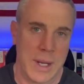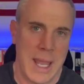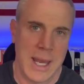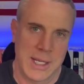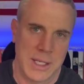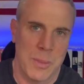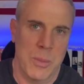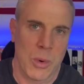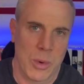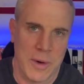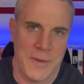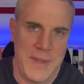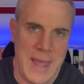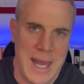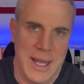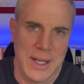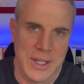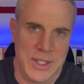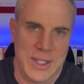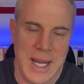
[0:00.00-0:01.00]
get to more of
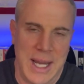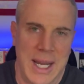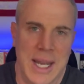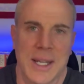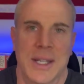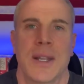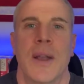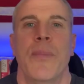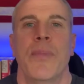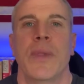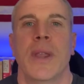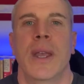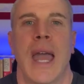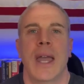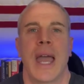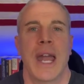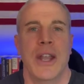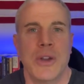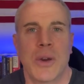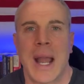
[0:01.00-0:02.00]
that in a second,
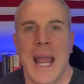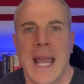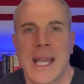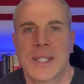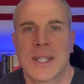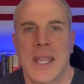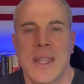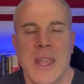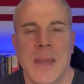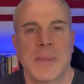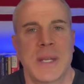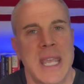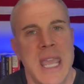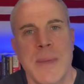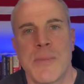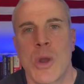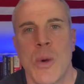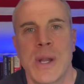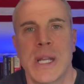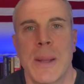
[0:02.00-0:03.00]
and you're asking them to
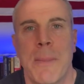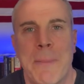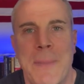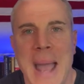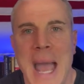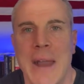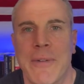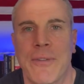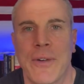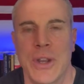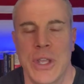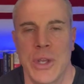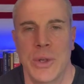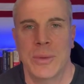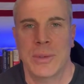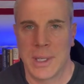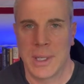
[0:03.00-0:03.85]
keep going to bat for you,